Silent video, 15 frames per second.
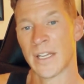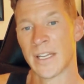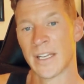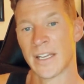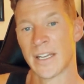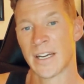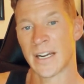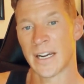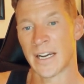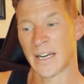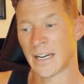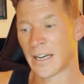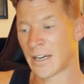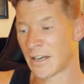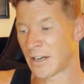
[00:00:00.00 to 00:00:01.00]

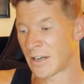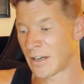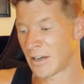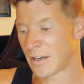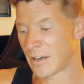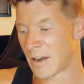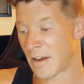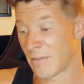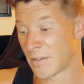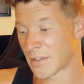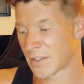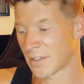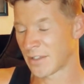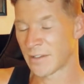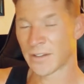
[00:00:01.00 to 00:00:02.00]
uh,
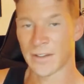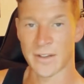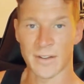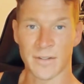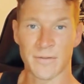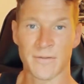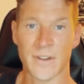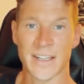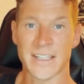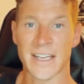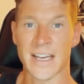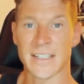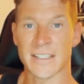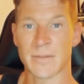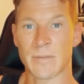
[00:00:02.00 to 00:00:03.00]
obviously the
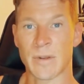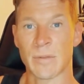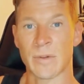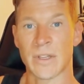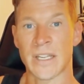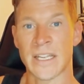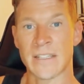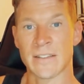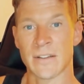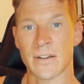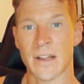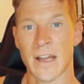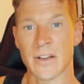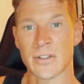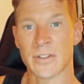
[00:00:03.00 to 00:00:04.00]
fantastic people at Hits
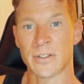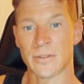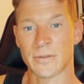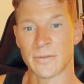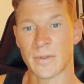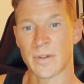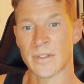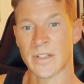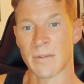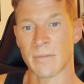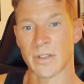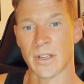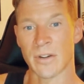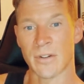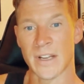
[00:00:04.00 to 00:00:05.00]
International assembling
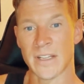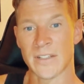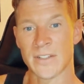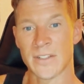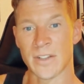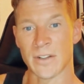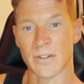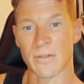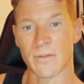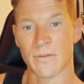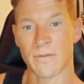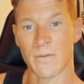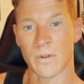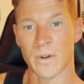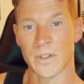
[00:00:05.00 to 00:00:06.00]
a great stunt crew
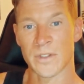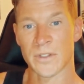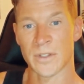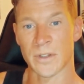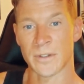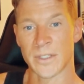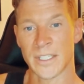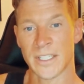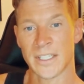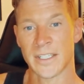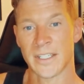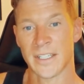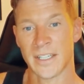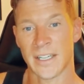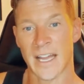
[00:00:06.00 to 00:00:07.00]
for us. So
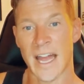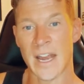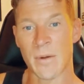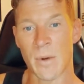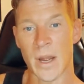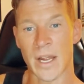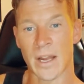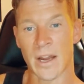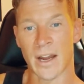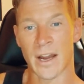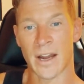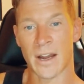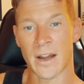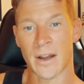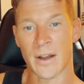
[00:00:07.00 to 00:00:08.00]
anyway,
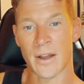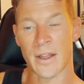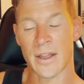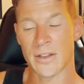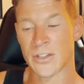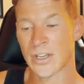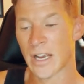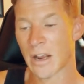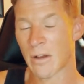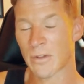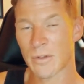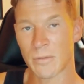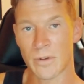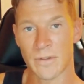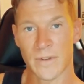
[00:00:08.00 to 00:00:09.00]
uh, check out the
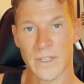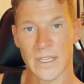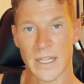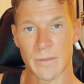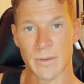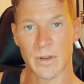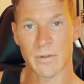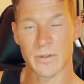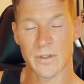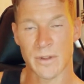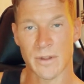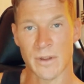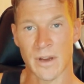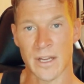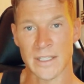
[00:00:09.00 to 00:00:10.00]
movie. Let me know what you
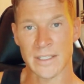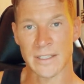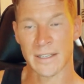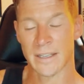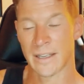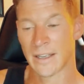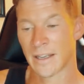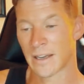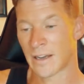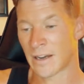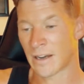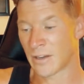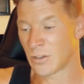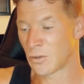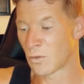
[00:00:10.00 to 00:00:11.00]
thought. Uh,
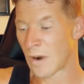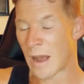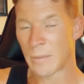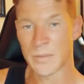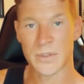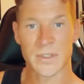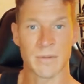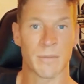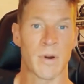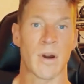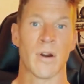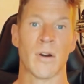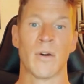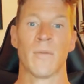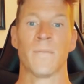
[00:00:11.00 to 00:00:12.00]
drops
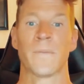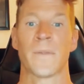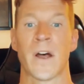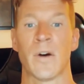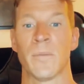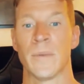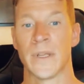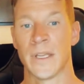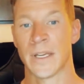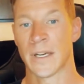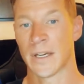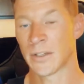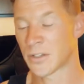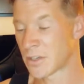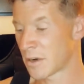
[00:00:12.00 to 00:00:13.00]
tomorrow. I'll be uh,
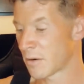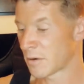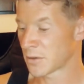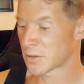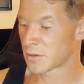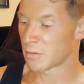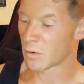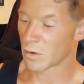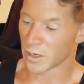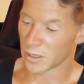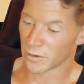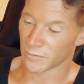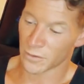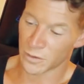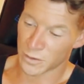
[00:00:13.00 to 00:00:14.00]
sharing some more
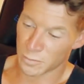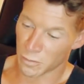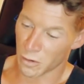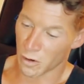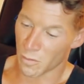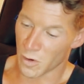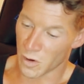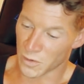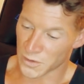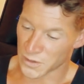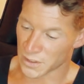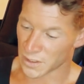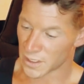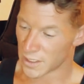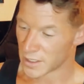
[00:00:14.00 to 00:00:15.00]
interviews, promos,
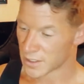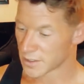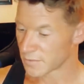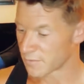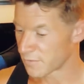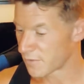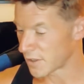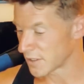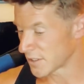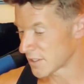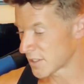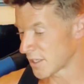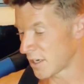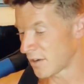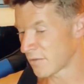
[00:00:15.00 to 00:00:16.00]
some fun
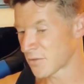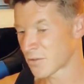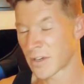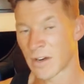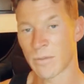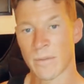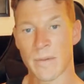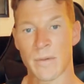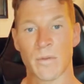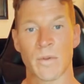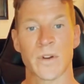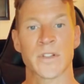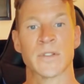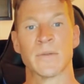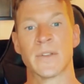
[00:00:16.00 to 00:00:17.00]
stuff, try to maybe work
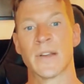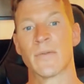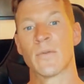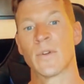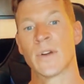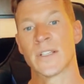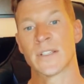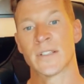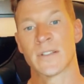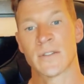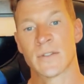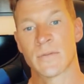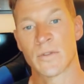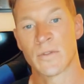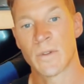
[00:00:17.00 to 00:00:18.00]
some giveaways into some
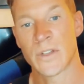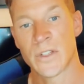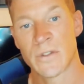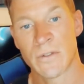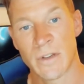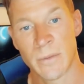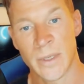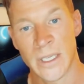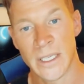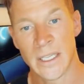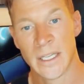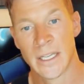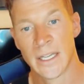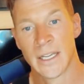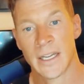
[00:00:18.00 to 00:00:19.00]
Twitch streaming,
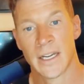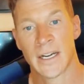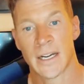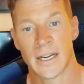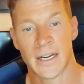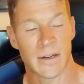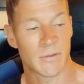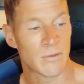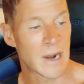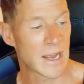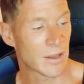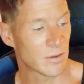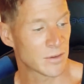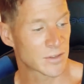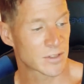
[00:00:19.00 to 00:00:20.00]
uh, wrangle
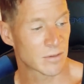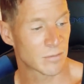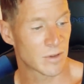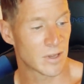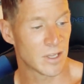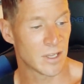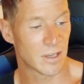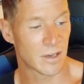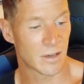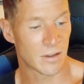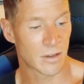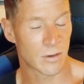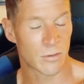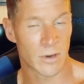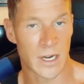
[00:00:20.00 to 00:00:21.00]
some of the uh, the
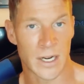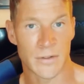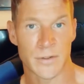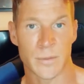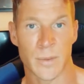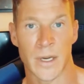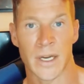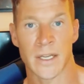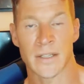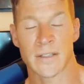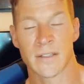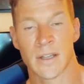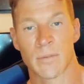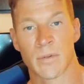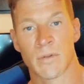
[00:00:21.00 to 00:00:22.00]
creatives behind
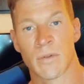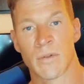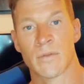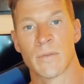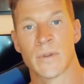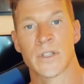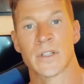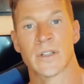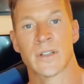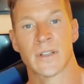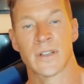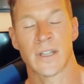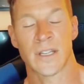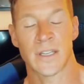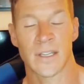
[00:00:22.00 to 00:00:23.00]
Sniper Rogue Mission and,
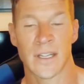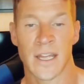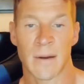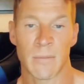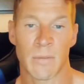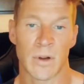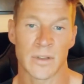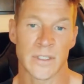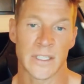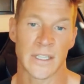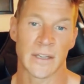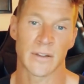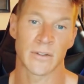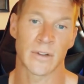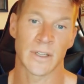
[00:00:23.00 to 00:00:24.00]
and get them all
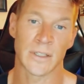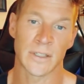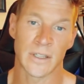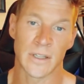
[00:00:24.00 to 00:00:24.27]
together on the